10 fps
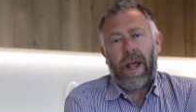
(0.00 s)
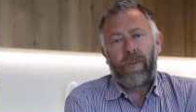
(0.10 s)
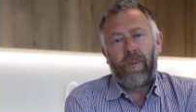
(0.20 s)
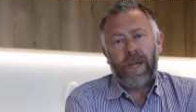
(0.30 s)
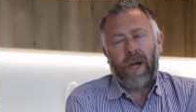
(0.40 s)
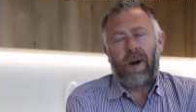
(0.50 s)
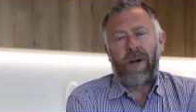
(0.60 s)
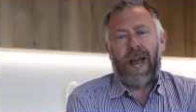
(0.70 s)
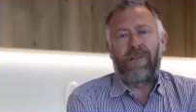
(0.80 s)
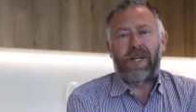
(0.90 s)
We can't
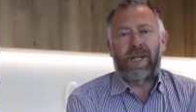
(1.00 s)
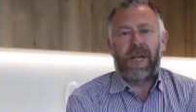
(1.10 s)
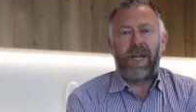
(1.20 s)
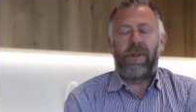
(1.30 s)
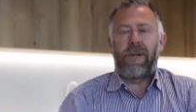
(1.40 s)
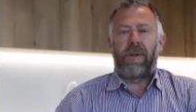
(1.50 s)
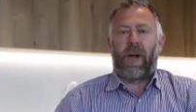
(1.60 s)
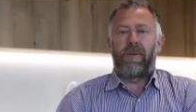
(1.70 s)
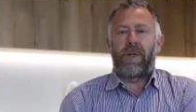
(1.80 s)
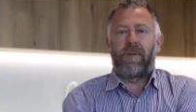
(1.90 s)
guarantee that
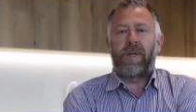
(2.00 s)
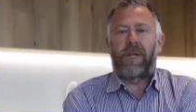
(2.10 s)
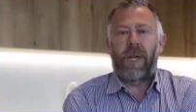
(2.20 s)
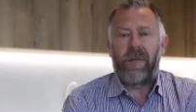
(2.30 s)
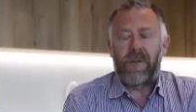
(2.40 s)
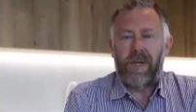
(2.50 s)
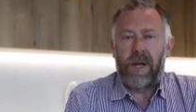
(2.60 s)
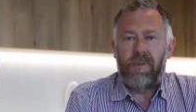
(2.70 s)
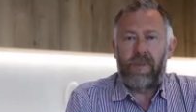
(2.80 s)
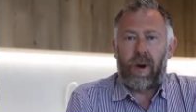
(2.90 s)
you're going to achieve a
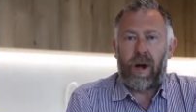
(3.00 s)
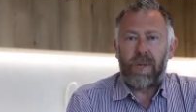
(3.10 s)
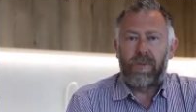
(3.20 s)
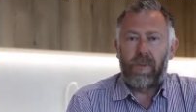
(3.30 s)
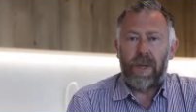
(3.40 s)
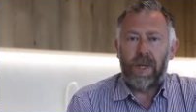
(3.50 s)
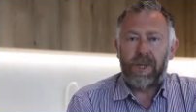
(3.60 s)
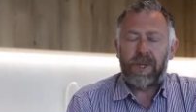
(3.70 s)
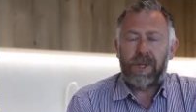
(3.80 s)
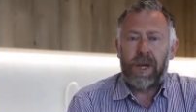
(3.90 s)
certain price, but we can
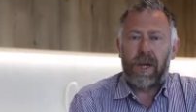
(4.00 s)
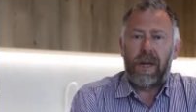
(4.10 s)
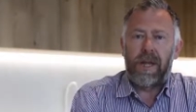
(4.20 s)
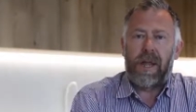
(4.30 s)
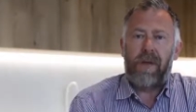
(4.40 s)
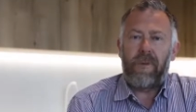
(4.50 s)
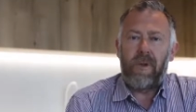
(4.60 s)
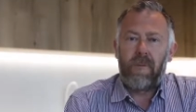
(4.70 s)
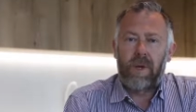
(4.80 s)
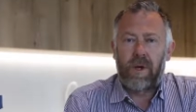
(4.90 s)
certainly give
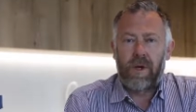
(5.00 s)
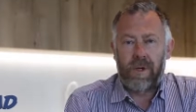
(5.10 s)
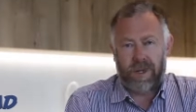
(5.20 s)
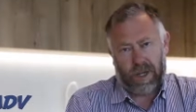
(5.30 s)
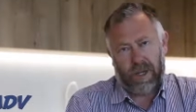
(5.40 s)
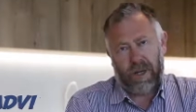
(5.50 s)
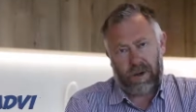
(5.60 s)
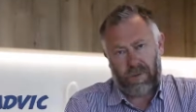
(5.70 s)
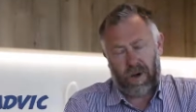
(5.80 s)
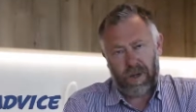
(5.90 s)
you good
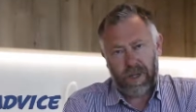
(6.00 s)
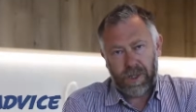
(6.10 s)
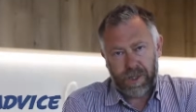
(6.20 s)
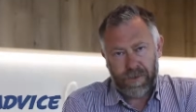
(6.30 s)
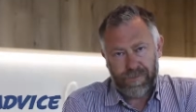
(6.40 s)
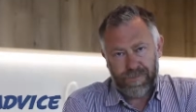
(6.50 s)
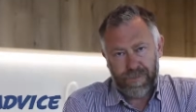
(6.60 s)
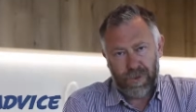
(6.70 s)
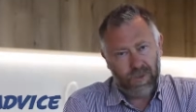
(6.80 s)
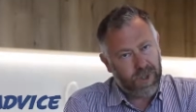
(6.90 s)
advice
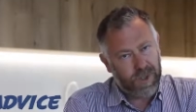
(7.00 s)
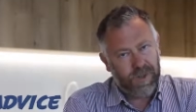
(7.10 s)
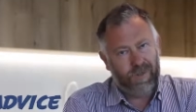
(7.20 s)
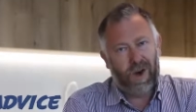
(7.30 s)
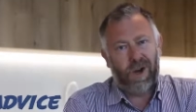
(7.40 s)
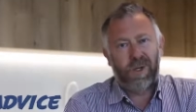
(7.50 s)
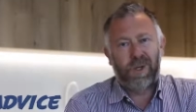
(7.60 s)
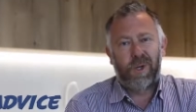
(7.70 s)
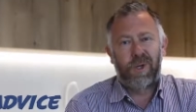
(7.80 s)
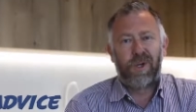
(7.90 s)
not just advice,
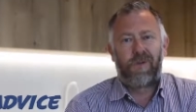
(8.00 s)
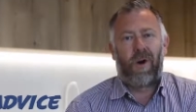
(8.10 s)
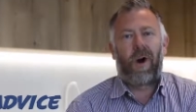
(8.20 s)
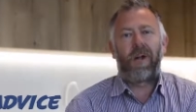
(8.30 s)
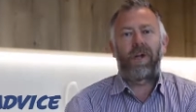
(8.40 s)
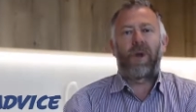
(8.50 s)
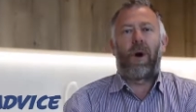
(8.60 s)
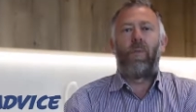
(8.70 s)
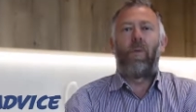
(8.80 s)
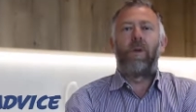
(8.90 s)
good advice
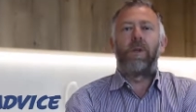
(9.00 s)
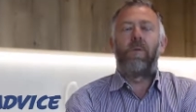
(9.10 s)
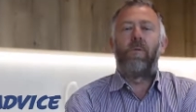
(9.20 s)
on what you